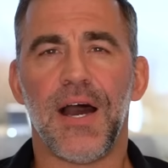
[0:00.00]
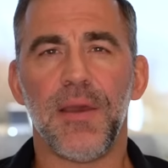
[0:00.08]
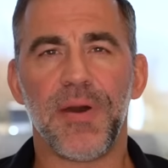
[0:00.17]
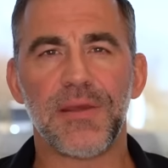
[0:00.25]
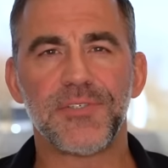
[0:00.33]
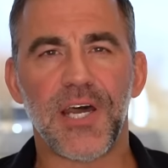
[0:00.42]
Hi,
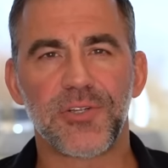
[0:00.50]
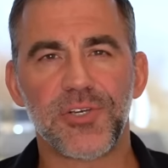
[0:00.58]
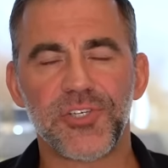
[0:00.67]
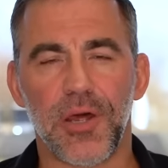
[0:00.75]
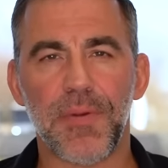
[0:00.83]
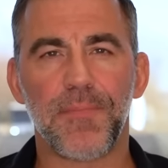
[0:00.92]
my name is Dr.
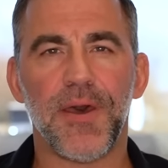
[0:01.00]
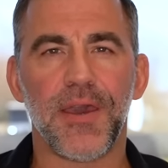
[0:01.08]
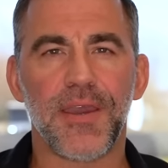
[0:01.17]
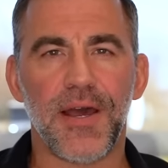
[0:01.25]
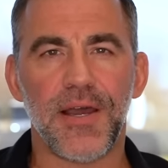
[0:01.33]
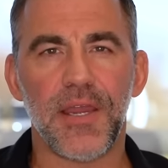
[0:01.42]
Sean
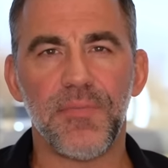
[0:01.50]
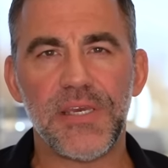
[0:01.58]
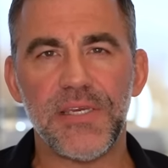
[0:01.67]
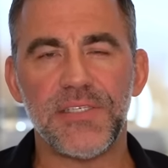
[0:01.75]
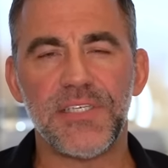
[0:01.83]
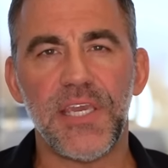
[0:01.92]
McPeck. I am
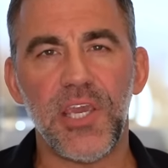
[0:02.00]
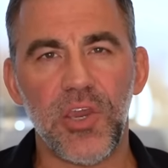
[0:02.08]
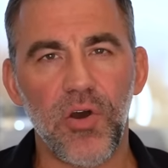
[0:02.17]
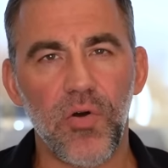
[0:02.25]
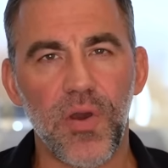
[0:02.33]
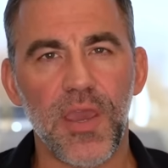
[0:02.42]
the
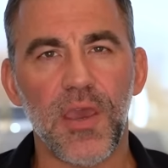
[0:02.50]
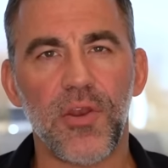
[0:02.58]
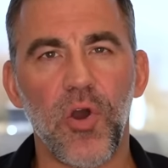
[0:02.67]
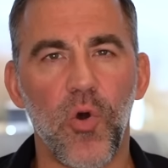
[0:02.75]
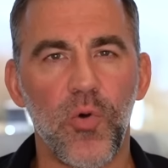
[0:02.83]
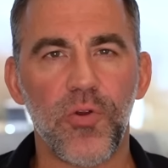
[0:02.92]
CEO and
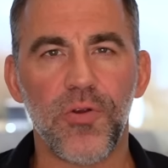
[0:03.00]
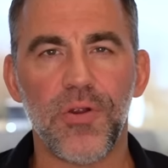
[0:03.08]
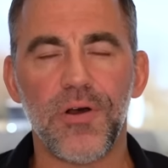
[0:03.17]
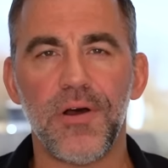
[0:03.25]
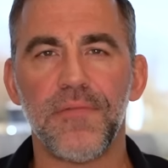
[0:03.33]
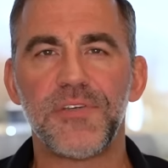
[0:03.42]
owner
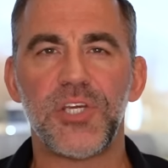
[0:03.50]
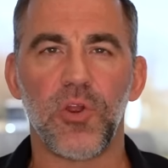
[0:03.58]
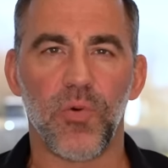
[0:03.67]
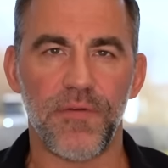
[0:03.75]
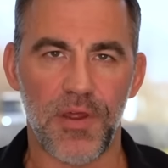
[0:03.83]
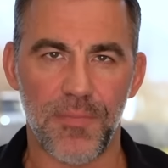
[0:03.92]
of Tier
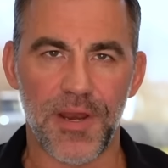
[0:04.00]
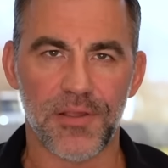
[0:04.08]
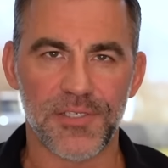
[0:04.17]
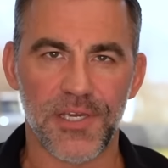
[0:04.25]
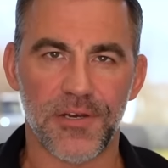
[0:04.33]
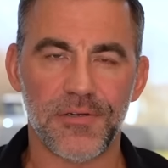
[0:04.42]
1 Veterinary
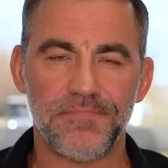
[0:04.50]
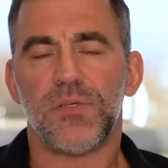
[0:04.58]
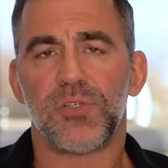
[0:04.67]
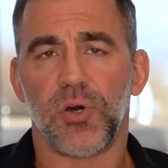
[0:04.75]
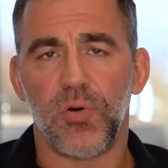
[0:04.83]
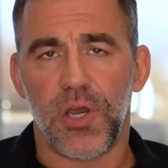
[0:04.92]
Medical Center.
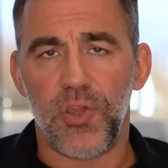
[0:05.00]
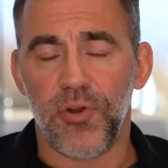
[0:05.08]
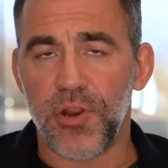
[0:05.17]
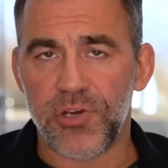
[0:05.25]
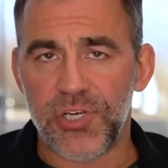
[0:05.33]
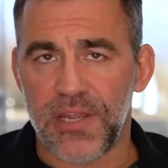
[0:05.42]
So a
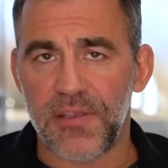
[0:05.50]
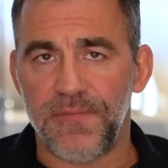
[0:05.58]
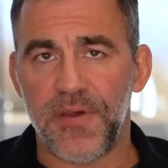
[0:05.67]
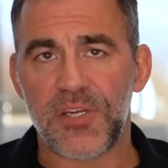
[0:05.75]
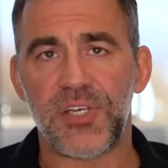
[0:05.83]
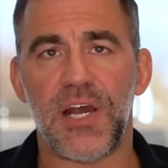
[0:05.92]
urinary tract
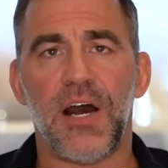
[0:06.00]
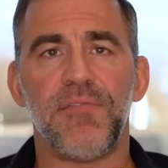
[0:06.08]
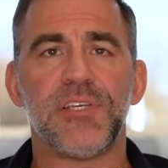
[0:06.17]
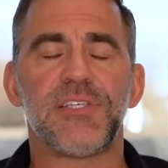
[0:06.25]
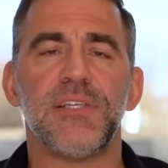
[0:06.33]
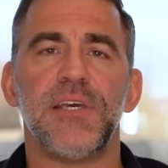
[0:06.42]
infection
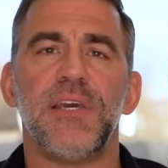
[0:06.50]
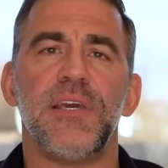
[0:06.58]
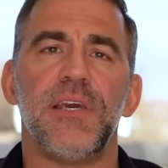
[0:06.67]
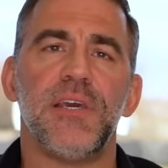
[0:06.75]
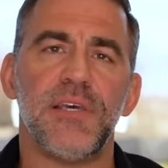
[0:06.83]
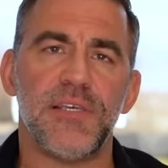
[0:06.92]

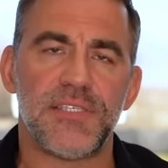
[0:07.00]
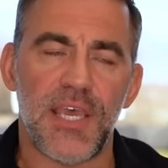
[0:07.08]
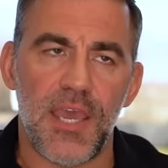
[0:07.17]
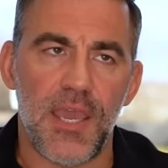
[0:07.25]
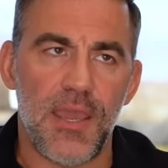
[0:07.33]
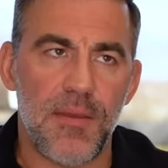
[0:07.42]
obviously is
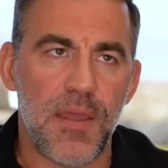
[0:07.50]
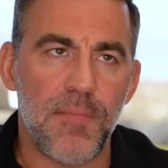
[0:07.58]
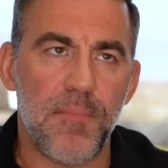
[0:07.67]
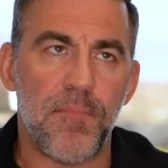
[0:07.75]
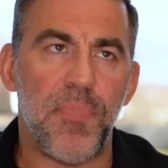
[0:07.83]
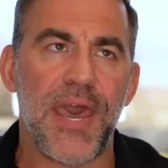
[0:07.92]
a
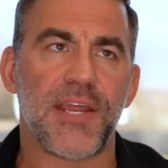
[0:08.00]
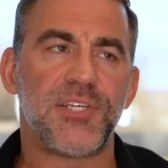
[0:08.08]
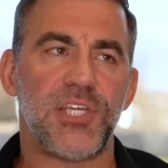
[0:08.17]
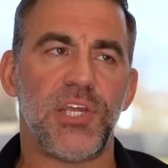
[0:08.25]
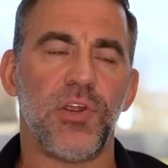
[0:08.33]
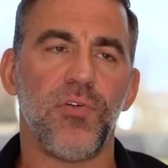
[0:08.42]

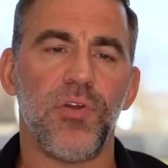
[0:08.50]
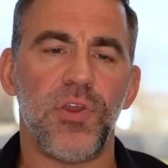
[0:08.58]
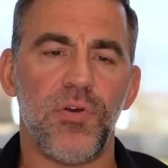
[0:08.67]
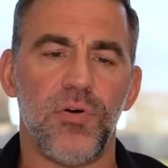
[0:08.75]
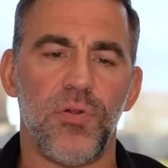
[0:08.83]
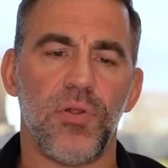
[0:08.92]

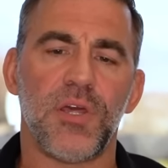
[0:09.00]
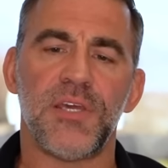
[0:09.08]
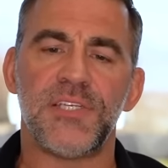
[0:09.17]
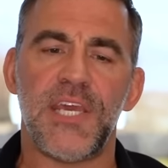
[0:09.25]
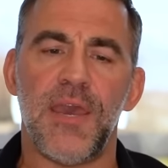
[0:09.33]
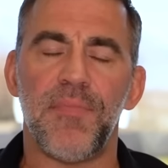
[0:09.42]
bacterial
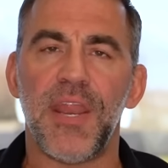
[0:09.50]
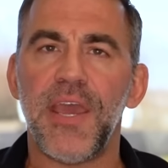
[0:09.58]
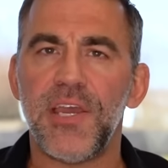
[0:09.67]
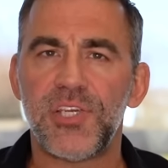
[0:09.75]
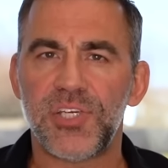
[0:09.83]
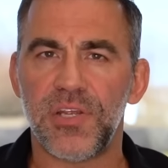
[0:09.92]

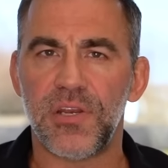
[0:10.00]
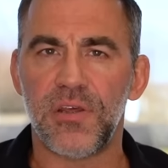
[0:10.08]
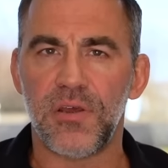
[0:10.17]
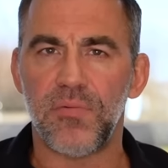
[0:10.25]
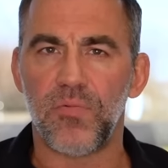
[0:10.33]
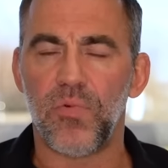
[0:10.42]

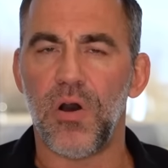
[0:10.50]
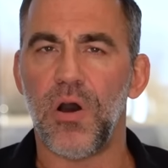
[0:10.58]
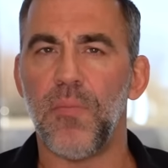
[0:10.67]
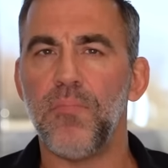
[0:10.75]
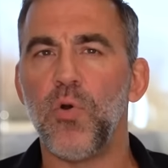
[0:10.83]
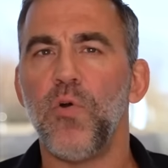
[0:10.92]
contamination
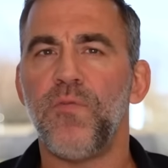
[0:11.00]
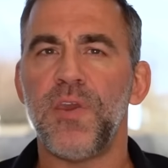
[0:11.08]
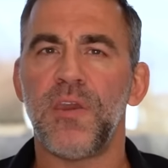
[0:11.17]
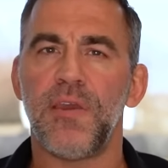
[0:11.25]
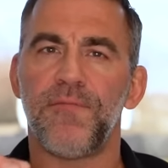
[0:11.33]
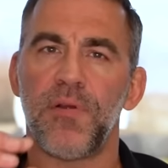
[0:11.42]

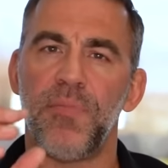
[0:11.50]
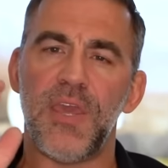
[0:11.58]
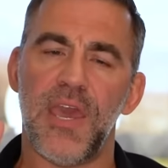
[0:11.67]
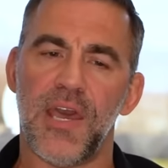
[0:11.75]
moving from the